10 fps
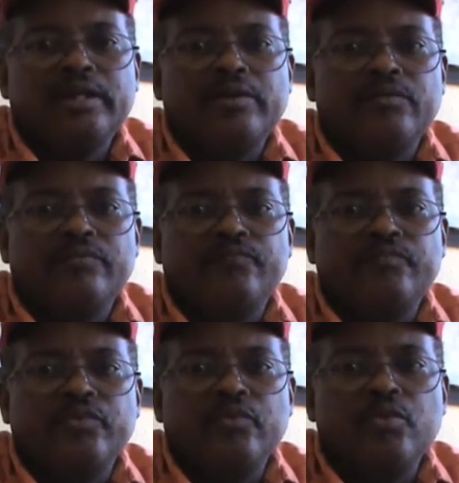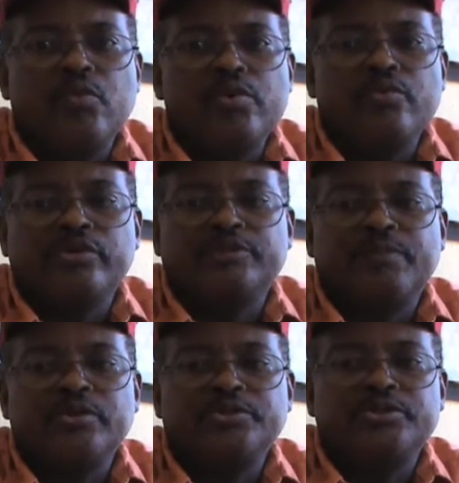and what we were
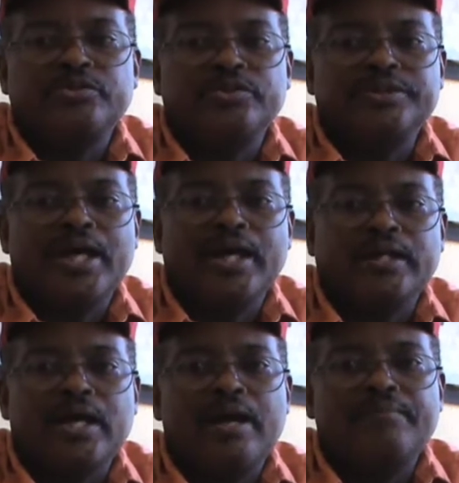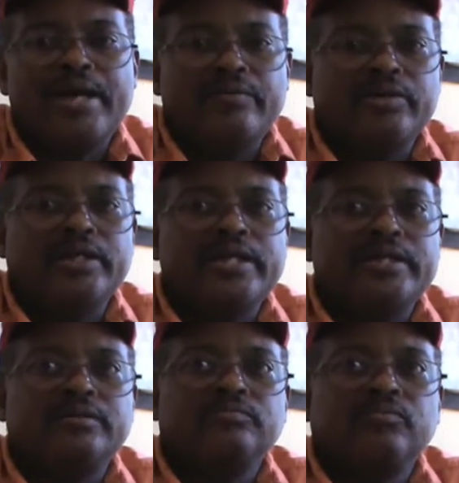exposed to was not combat
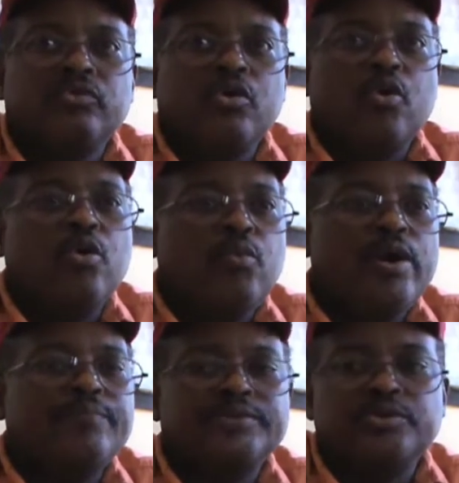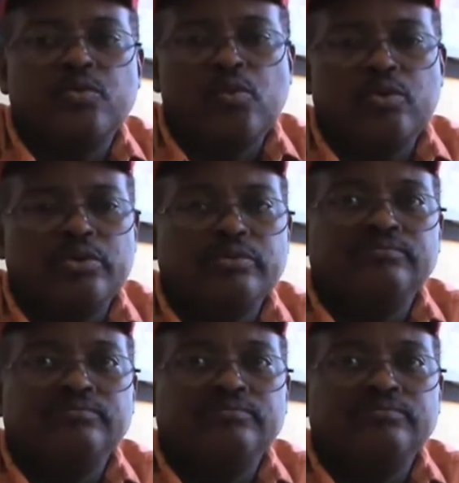related or weapons of war.